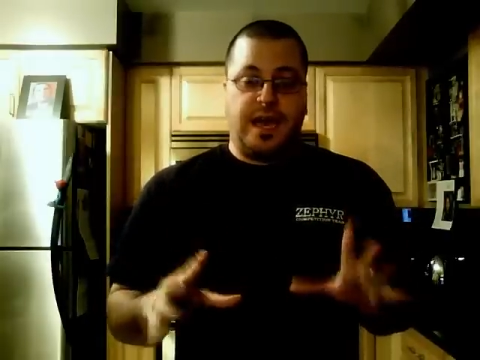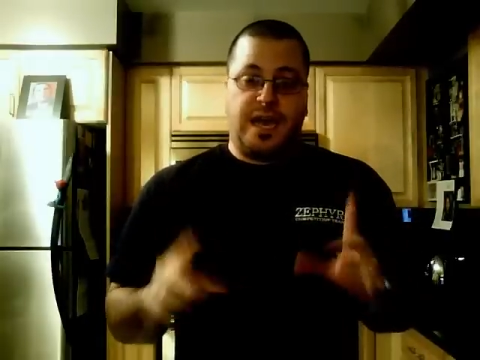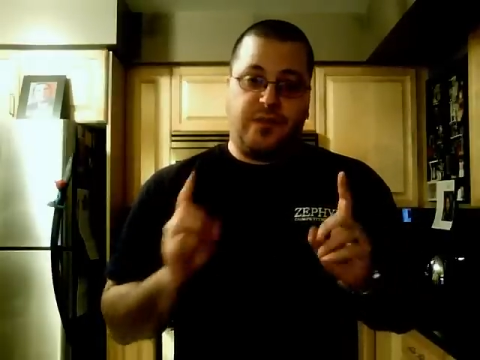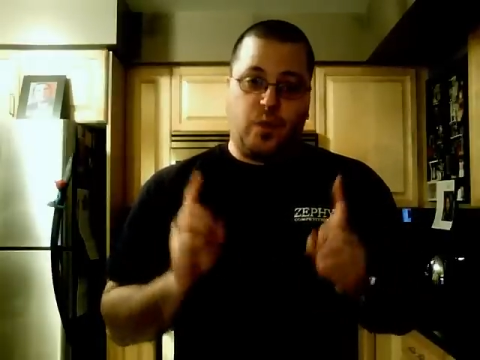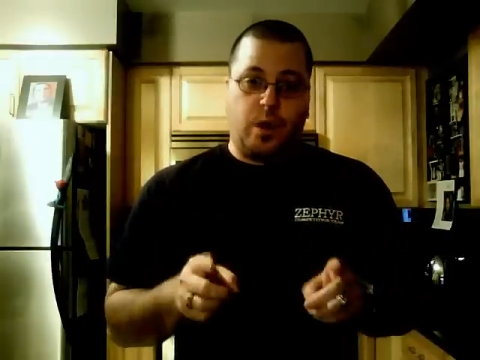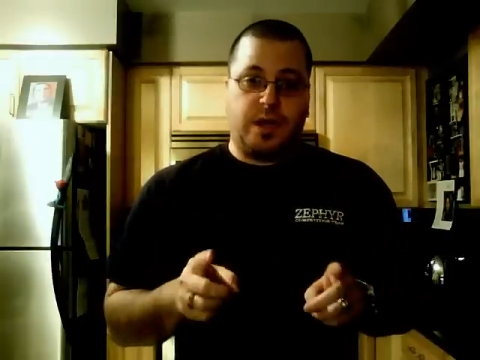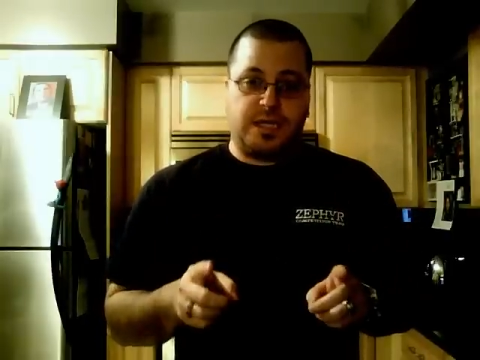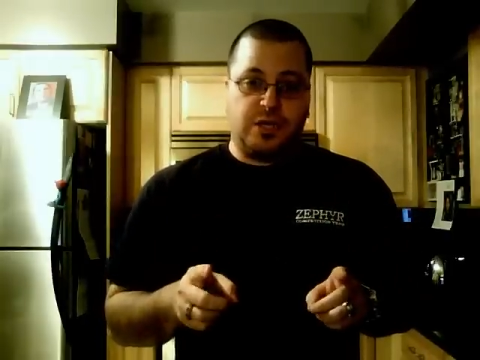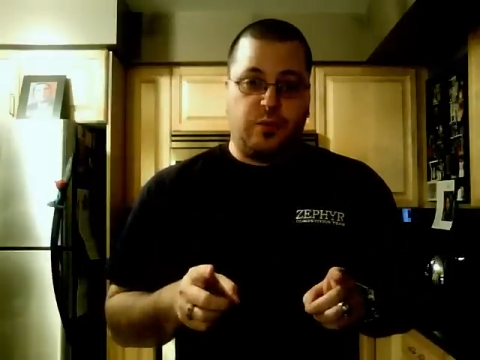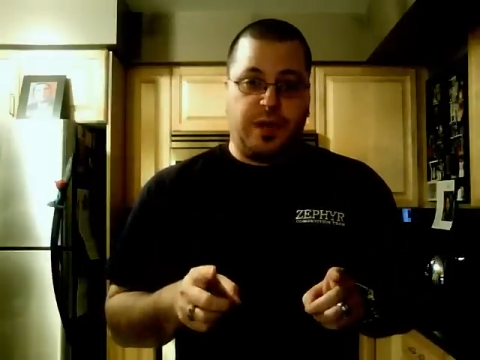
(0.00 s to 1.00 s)
and if you want to
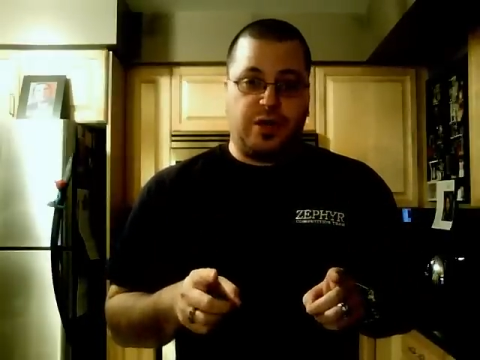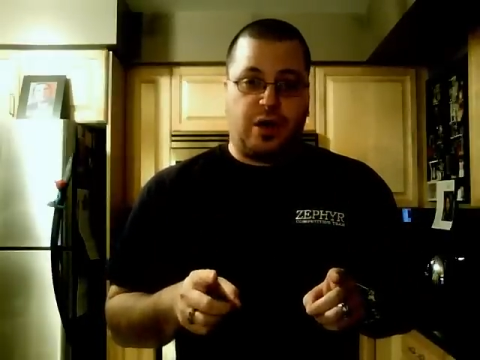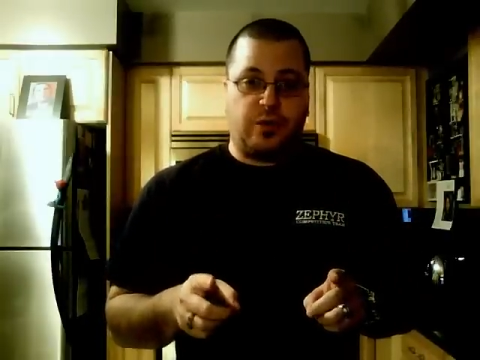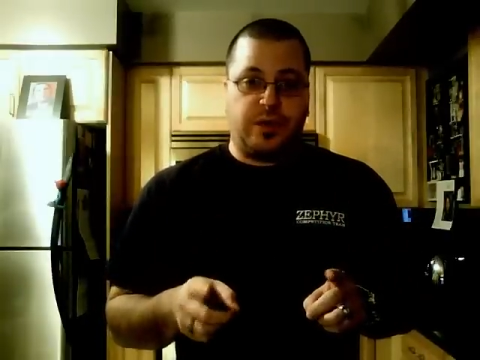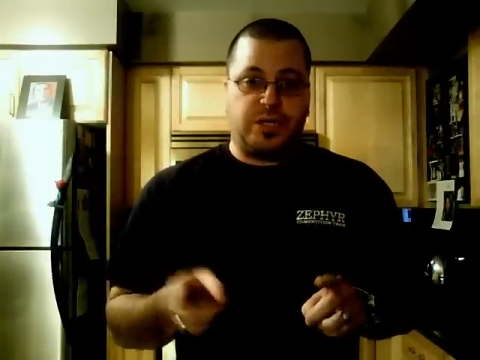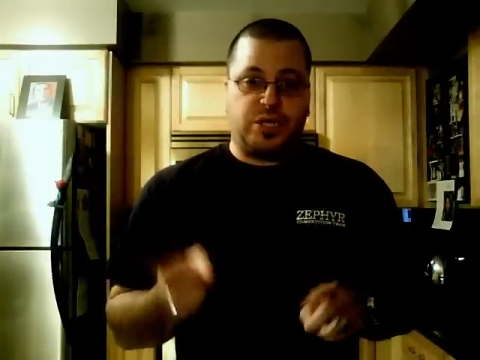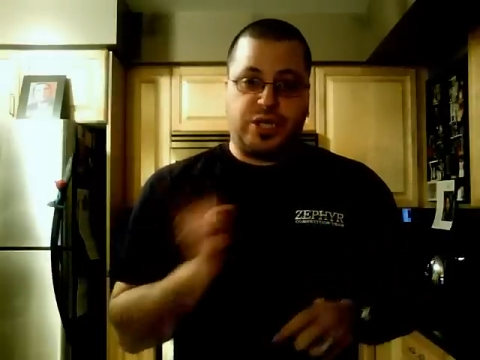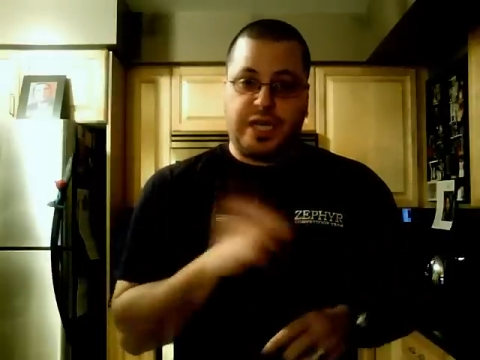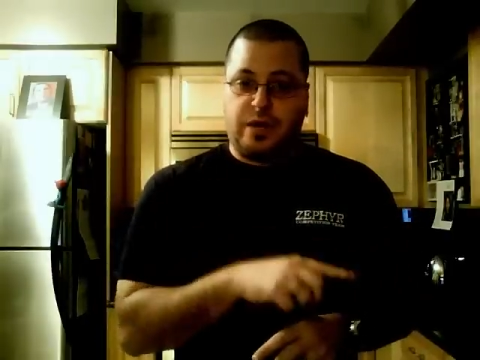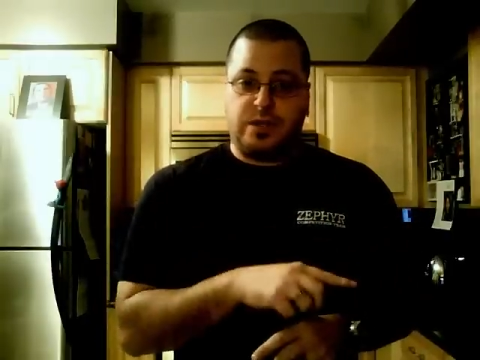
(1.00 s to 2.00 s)
see who my daughter is, just
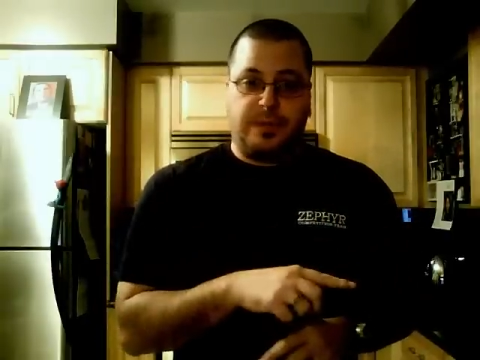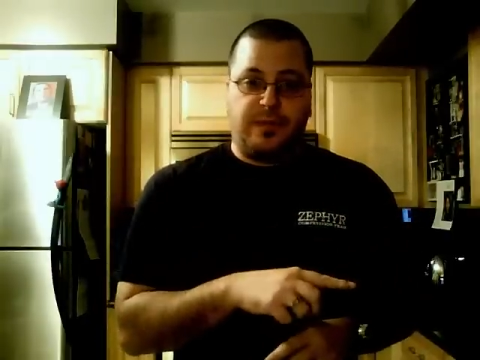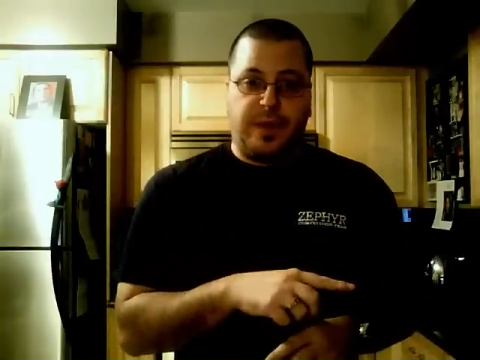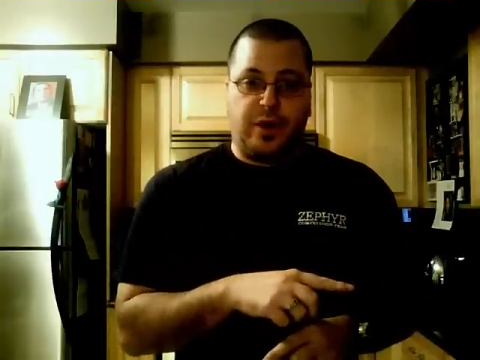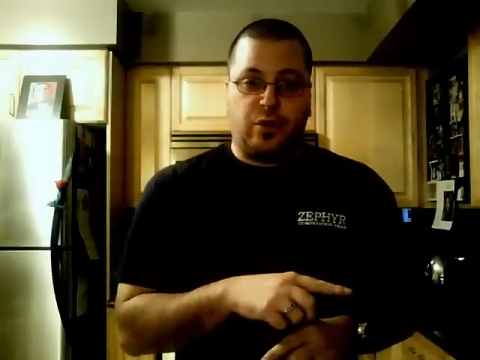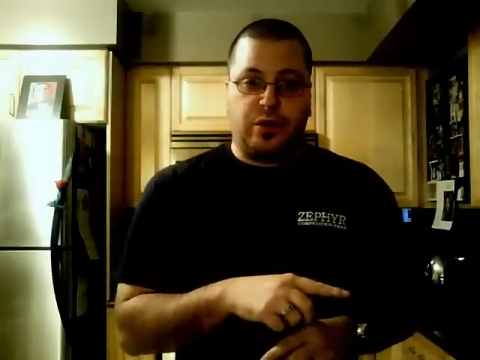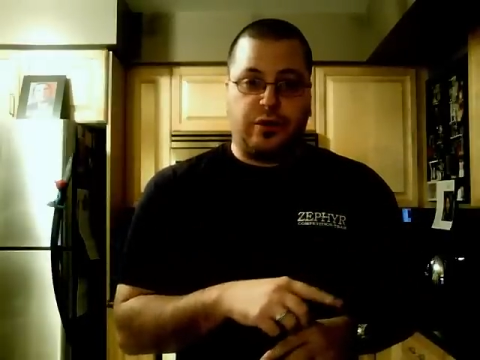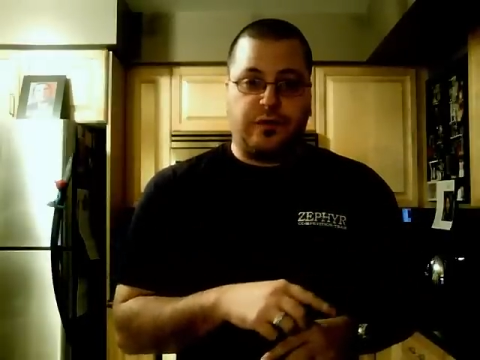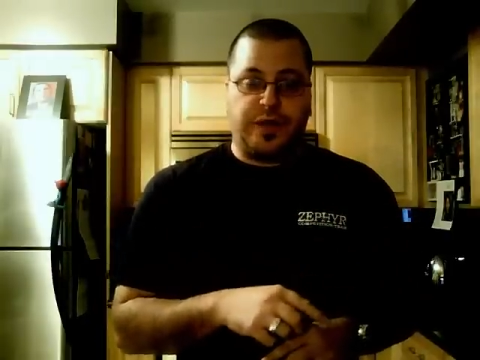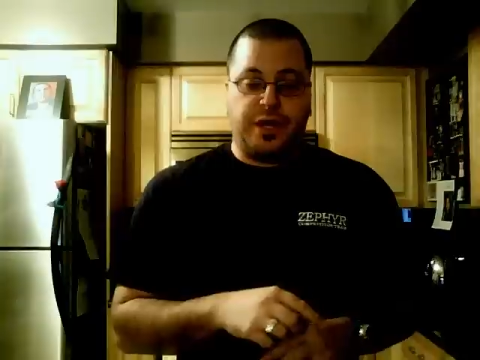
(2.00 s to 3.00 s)
check out some of my
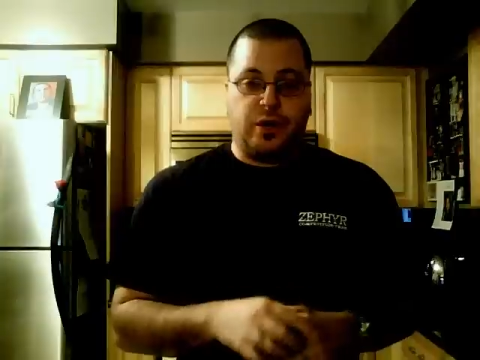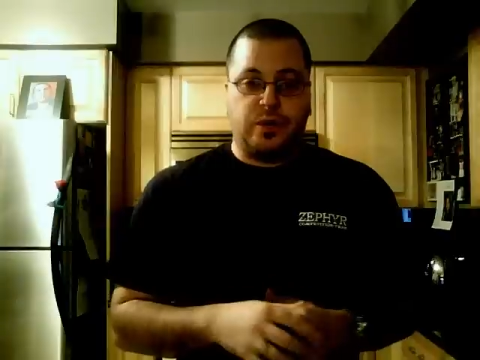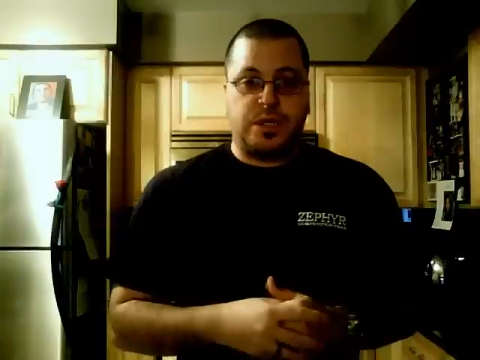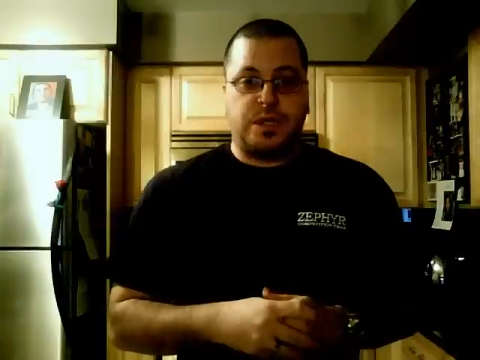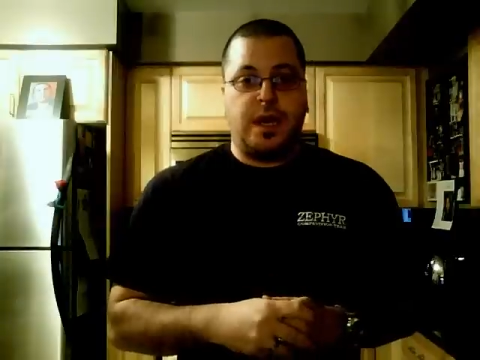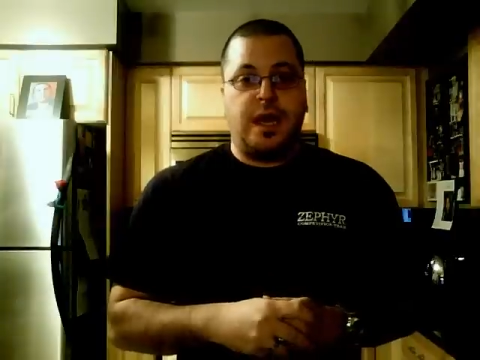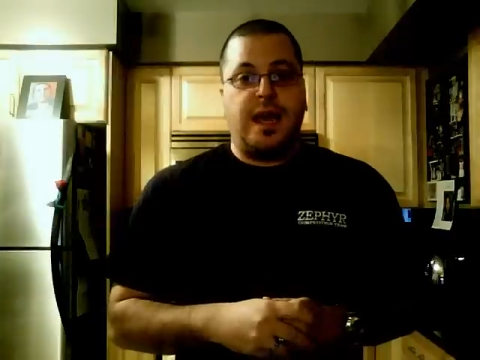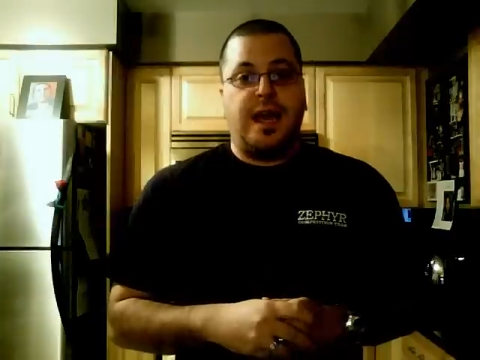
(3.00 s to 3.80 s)
earlier videos